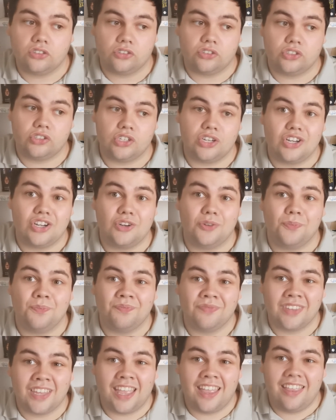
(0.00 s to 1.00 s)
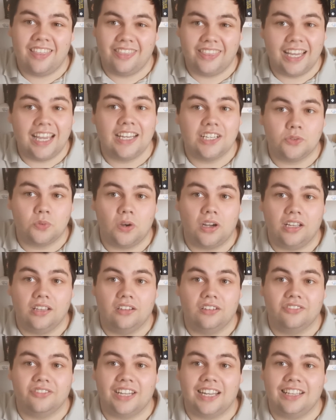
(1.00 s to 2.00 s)
So that is what I
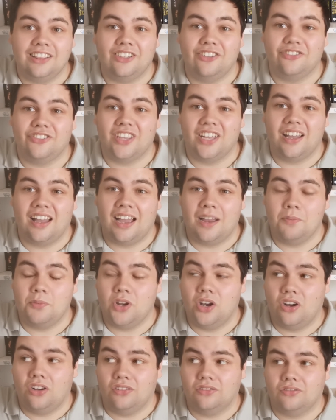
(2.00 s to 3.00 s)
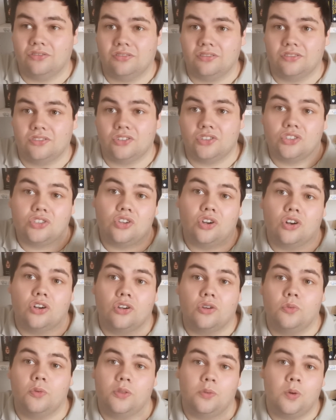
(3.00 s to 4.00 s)
love. I love that I'm not
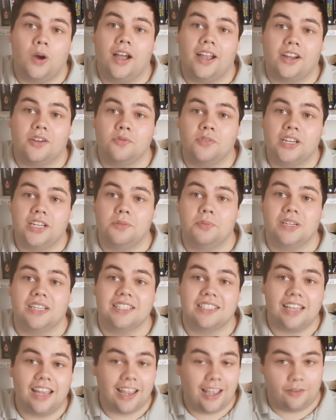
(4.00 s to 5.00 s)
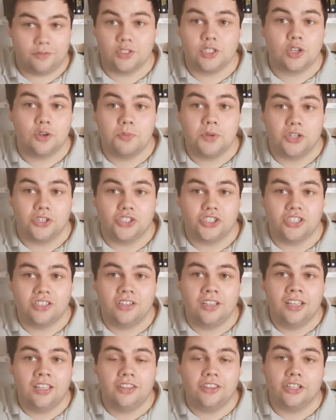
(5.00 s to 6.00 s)
stuck with what I can read because I have so much.
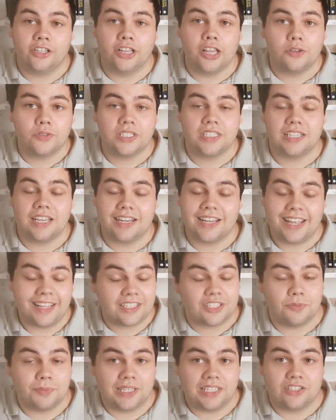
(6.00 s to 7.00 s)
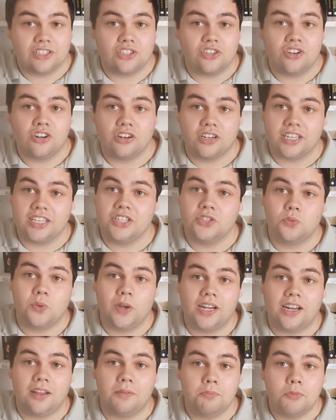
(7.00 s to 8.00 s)
The closest I get to being stuck is
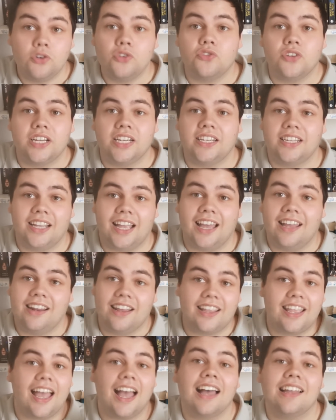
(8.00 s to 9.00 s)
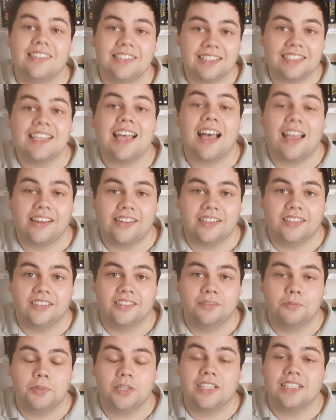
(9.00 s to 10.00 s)
when I'm mood reading and I can't decide
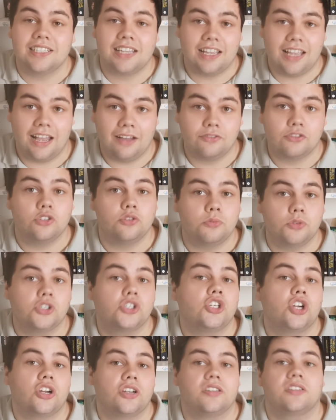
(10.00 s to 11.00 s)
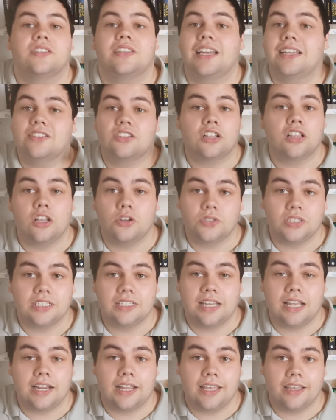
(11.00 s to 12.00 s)
because I have too much choice. That is close
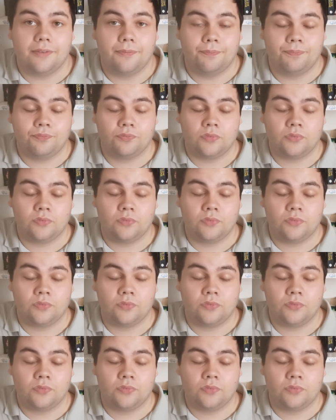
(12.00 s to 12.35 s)
as I get.